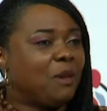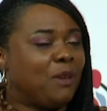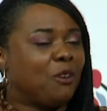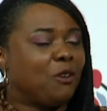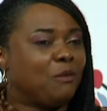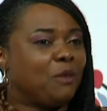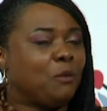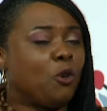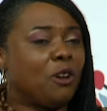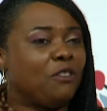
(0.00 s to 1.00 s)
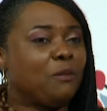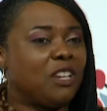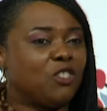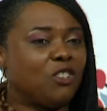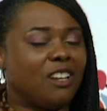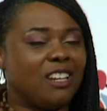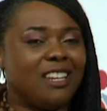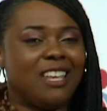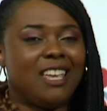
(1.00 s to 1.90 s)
better, more information on it.